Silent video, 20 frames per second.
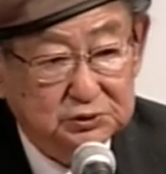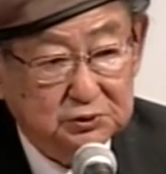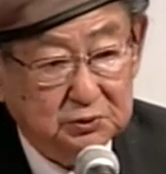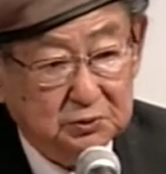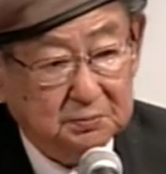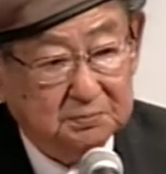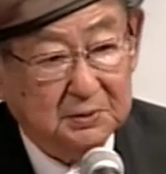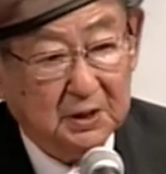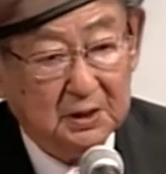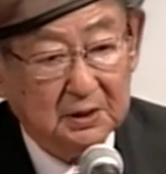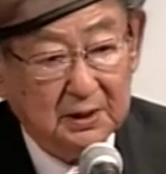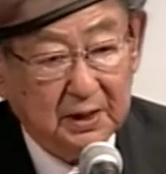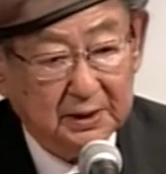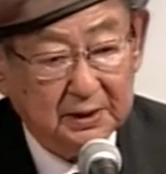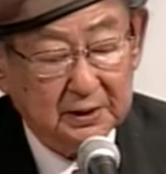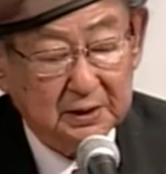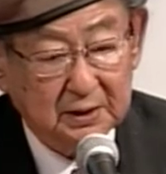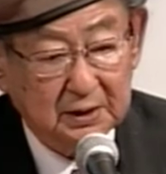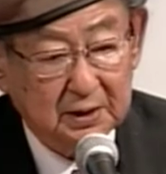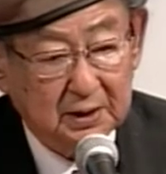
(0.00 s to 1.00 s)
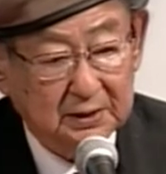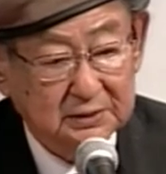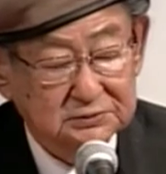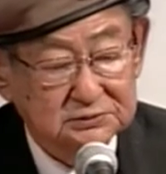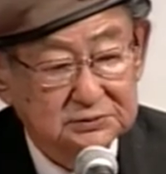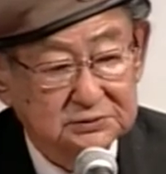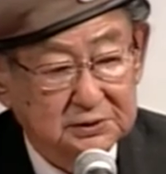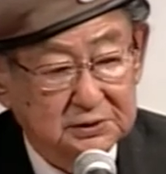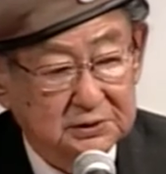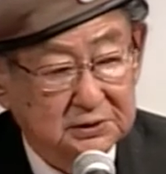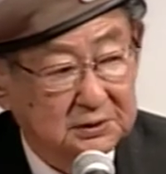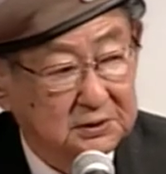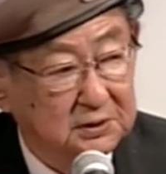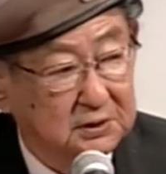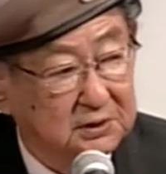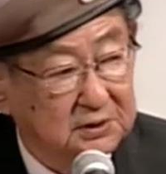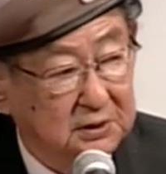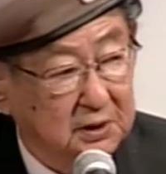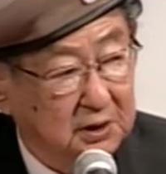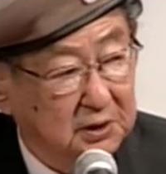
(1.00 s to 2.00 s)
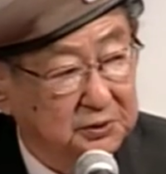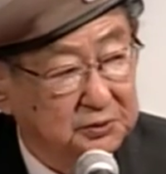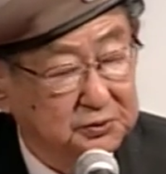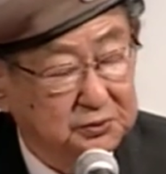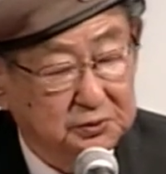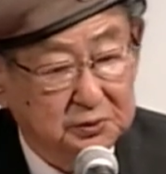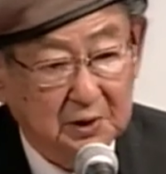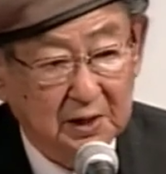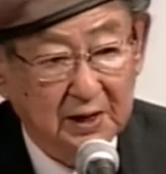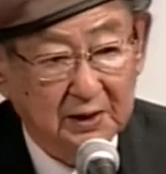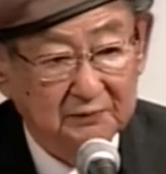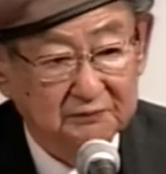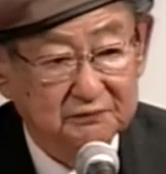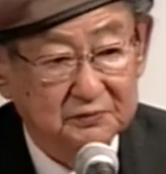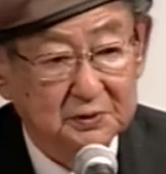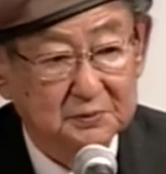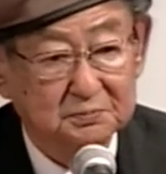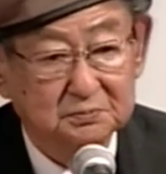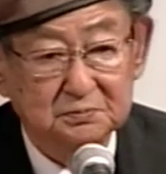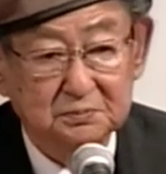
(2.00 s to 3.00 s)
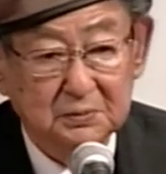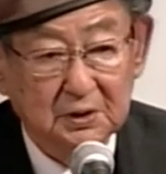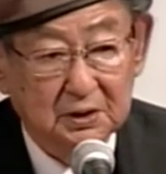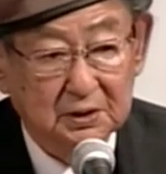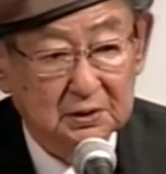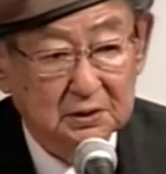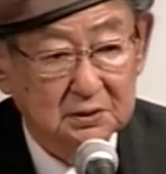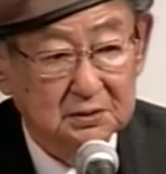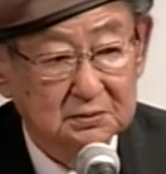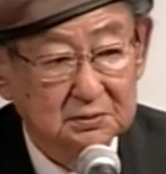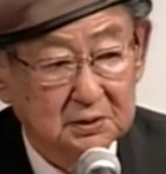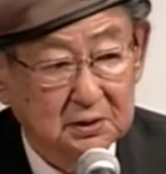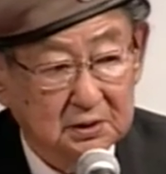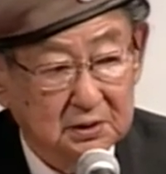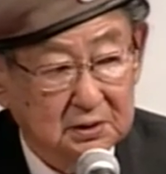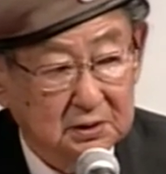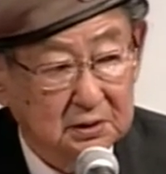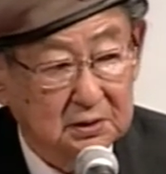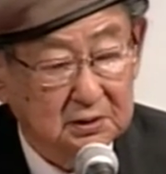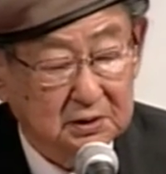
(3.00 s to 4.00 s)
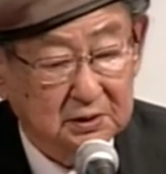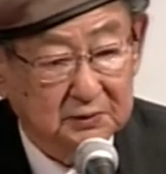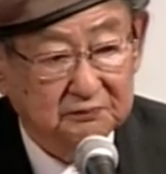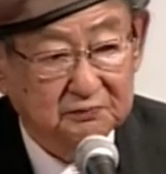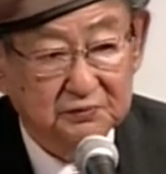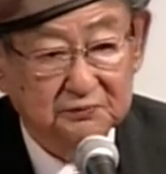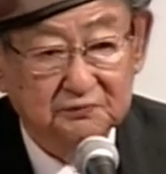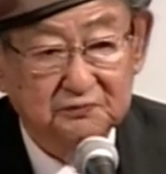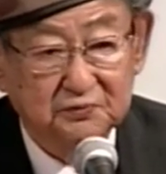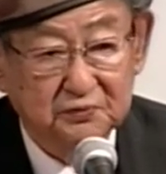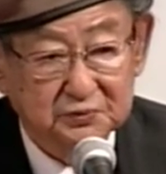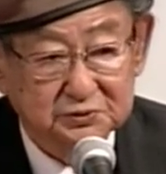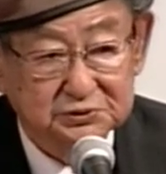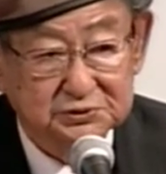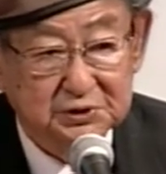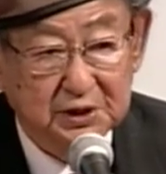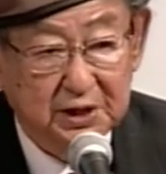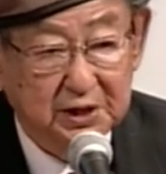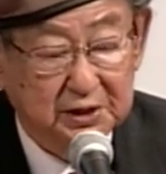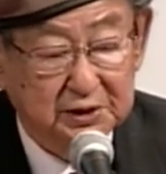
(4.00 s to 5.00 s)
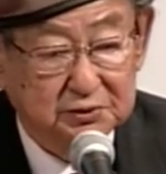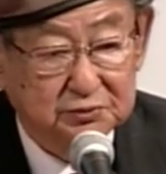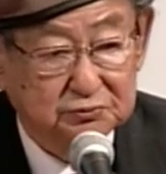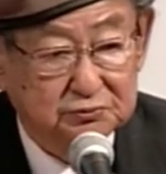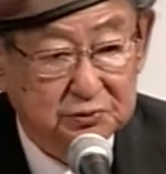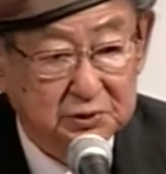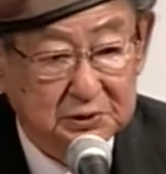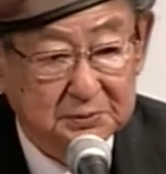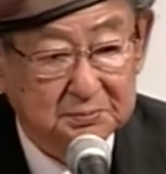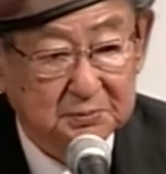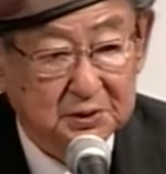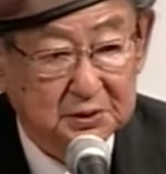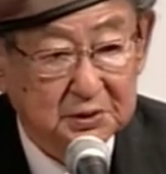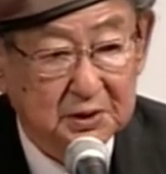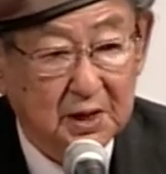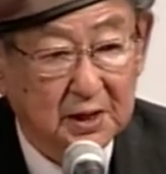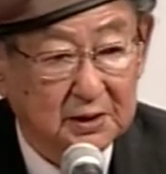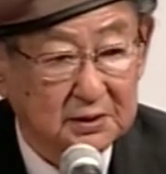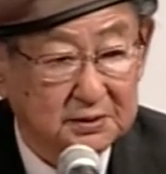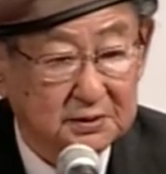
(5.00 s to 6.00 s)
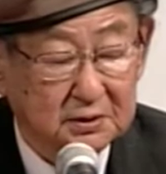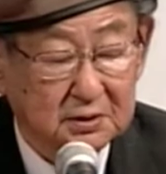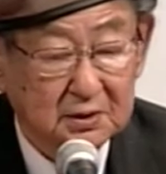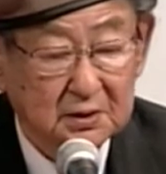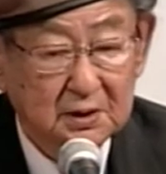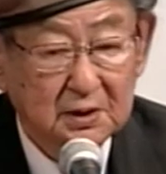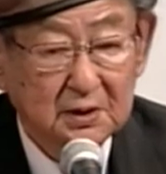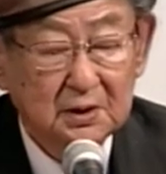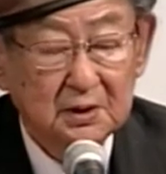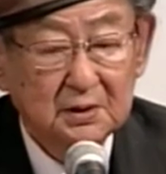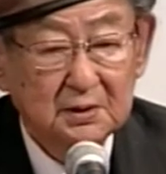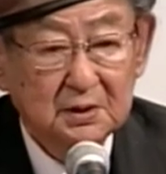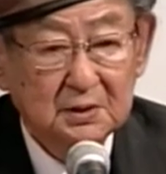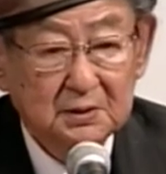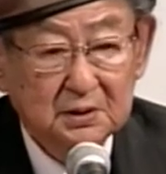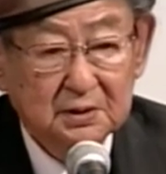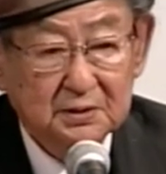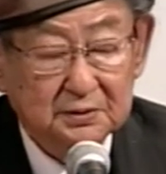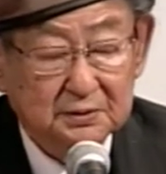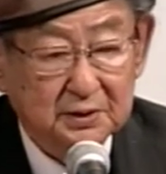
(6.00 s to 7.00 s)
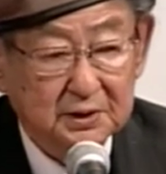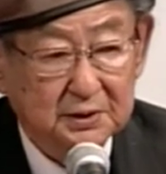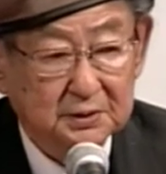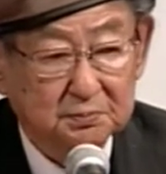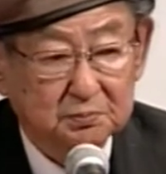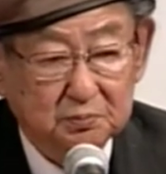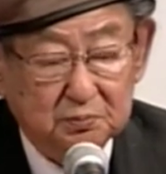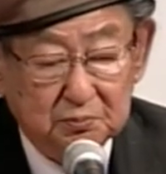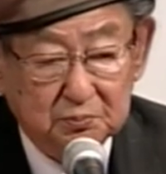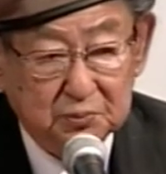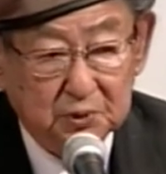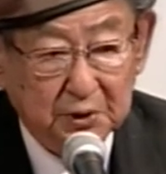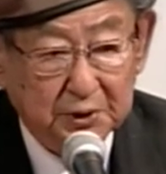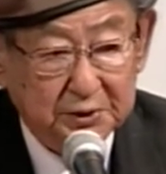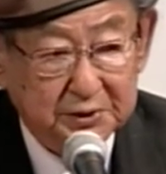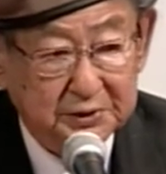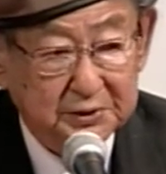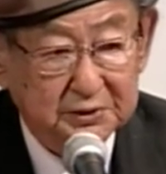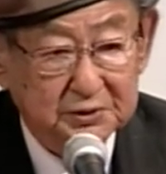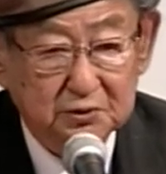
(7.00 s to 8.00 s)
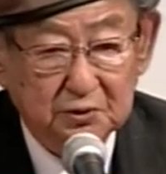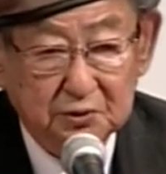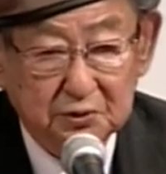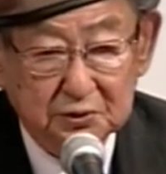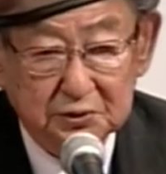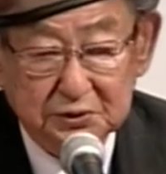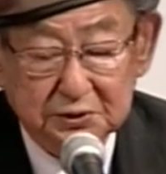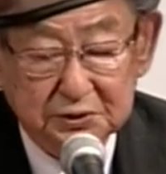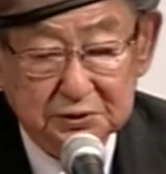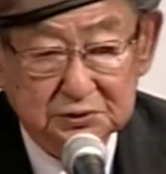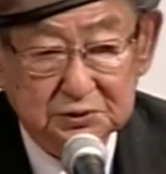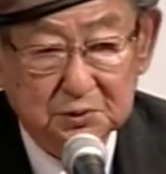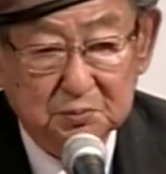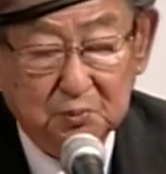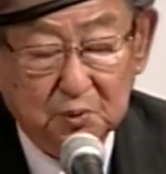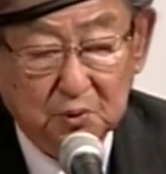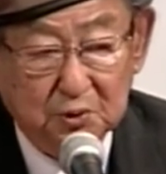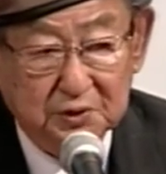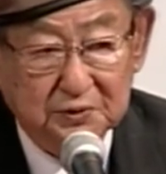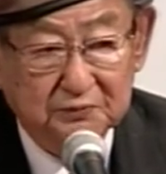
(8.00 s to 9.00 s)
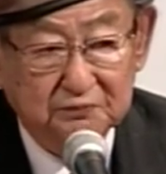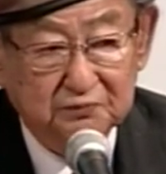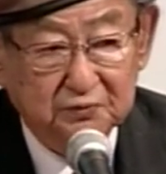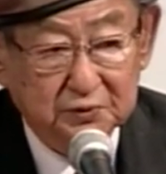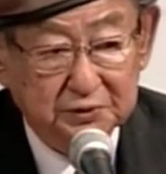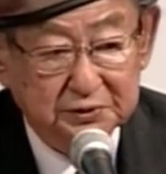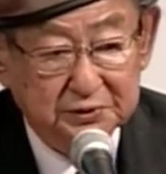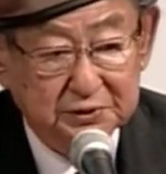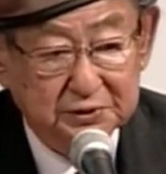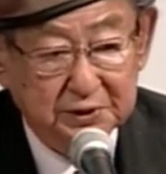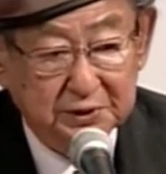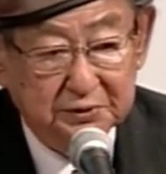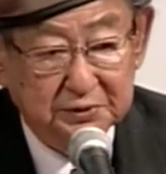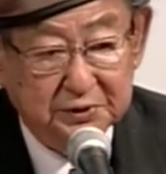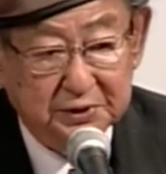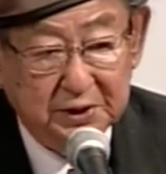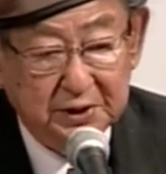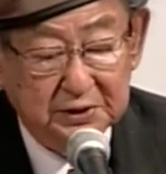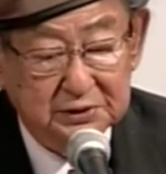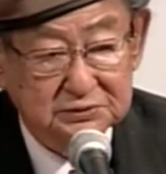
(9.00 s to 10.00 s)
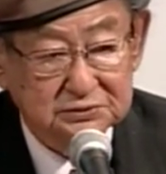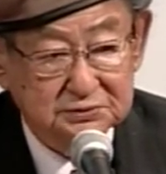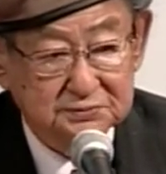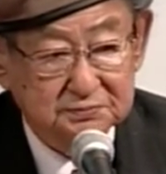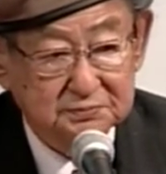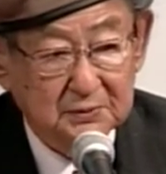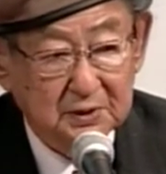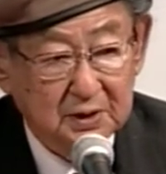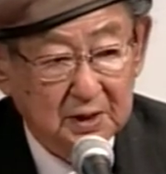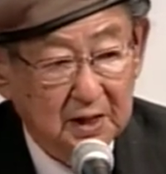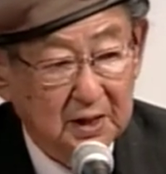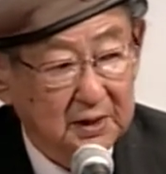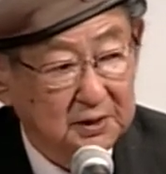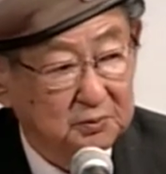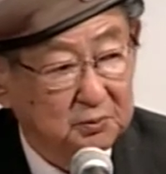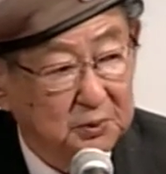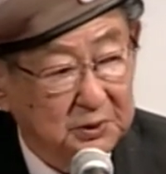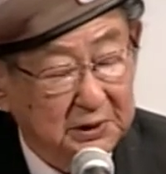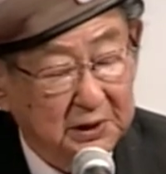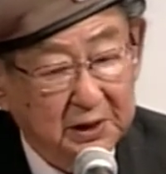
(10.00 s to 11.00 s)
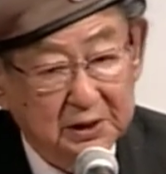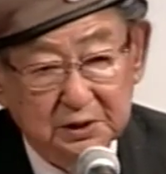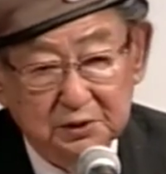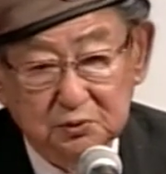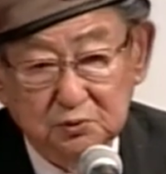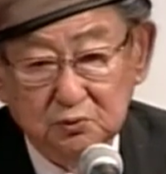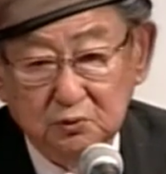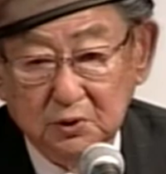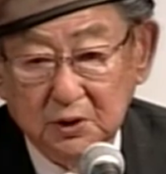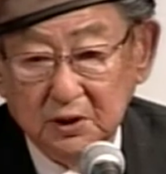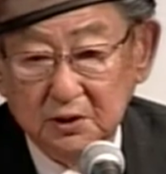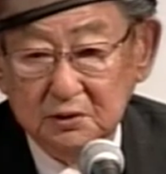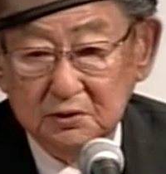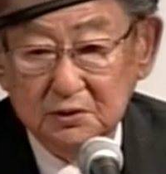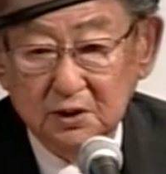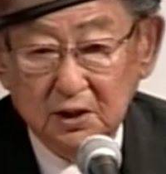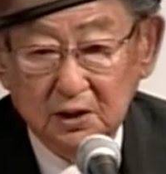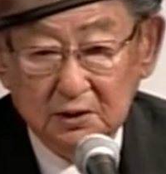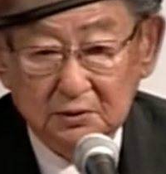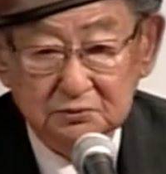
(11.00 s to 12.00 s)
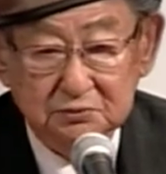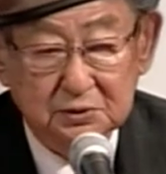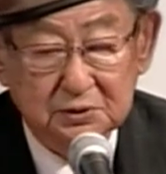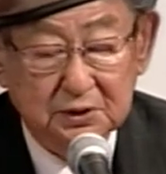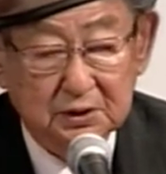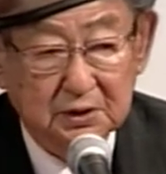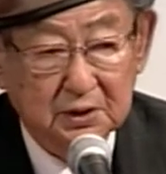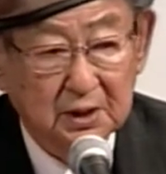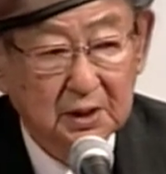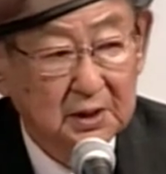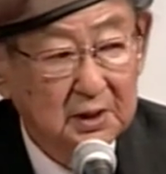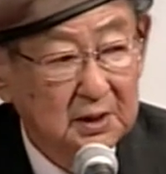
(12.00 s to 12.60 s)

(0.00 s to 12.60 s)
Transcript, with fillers: so I asked the guard to have him uh, given first aid treatment and then brought in early in the morning for interrogation. And when I inquired how the